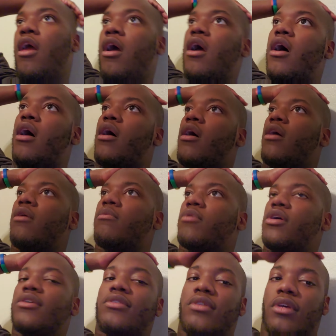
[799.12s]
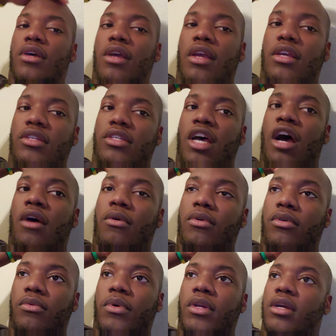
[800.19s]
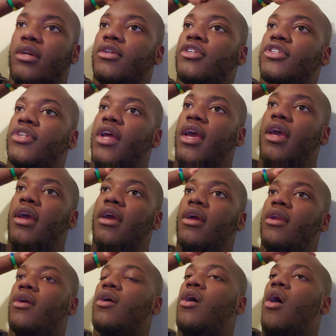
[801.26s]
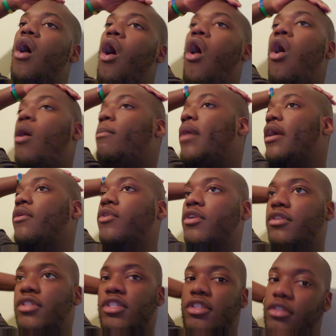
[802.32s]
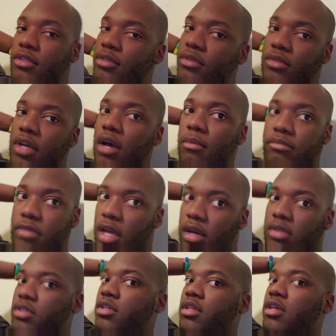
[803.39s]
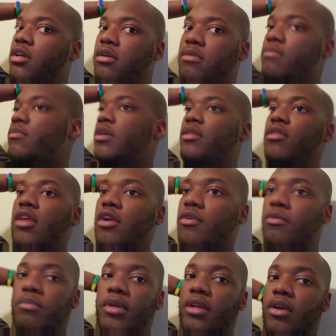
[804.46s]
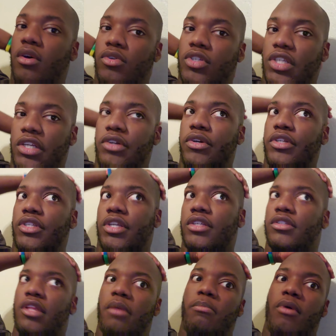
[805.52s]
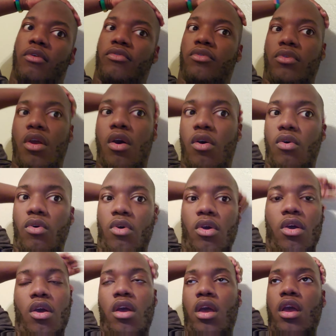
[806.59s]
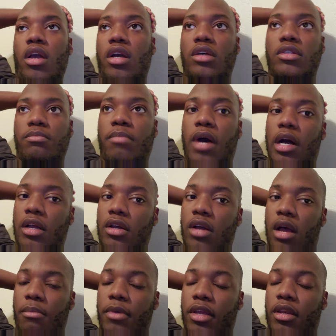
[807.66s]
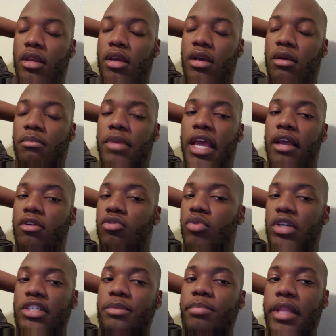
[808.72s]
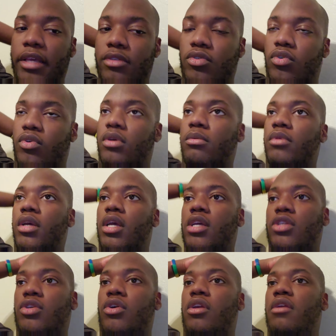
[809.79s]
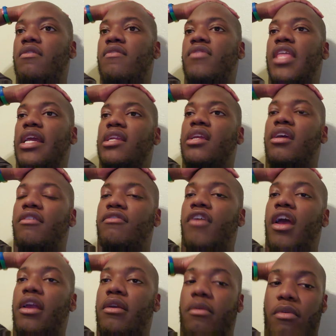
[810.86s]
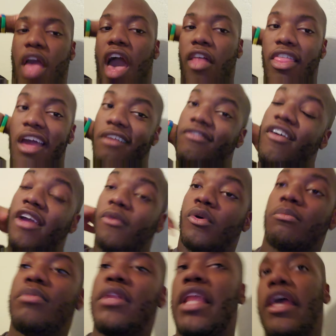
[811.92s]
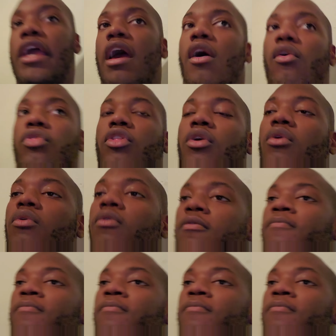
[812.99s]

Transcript: Because Izawa would understand, All Might would just come talk to them, and there would be no secrets because they both know. Because Deku explained to him. So even if they did fight, how that fight would play out though,